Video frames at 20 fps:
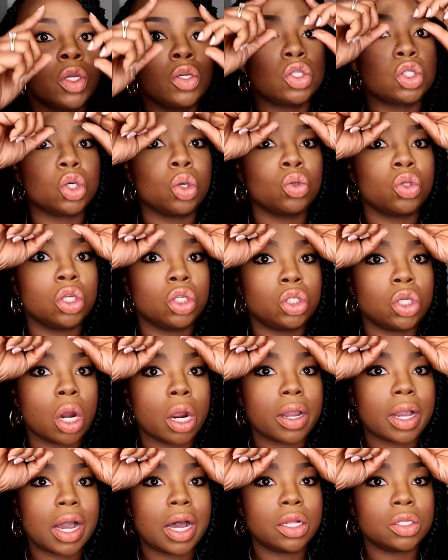So the
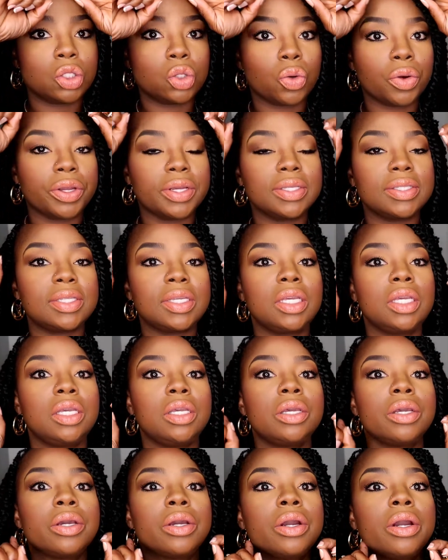dark contour is
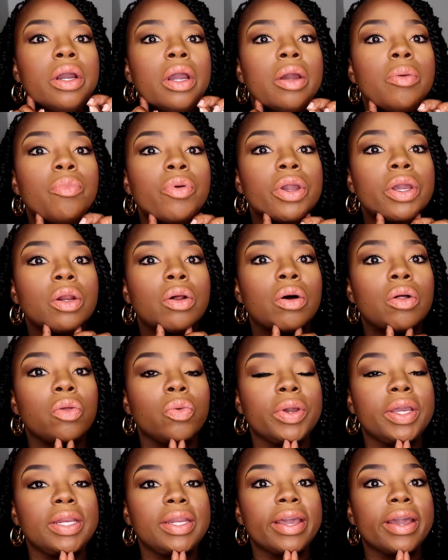here, bring it all
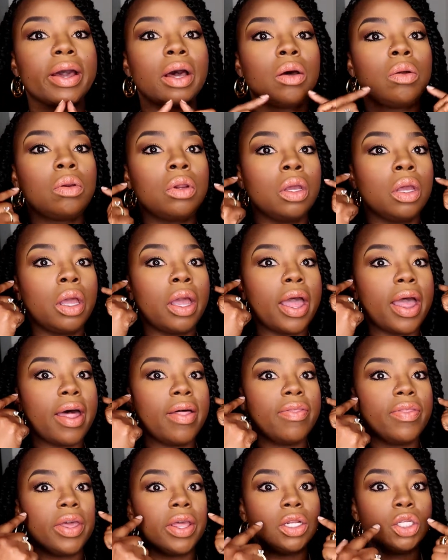the way down,
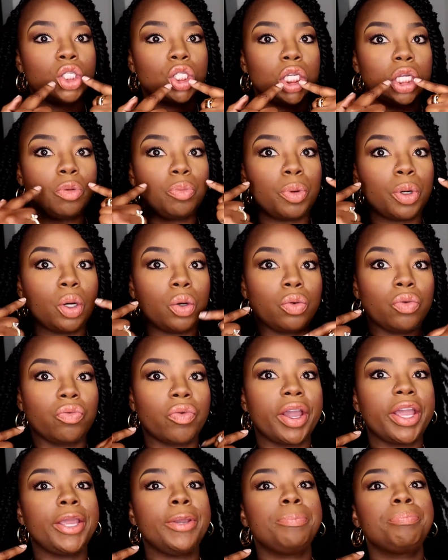and then cheekbone,
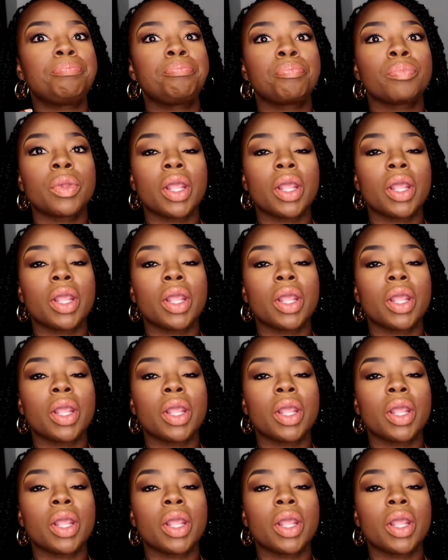right?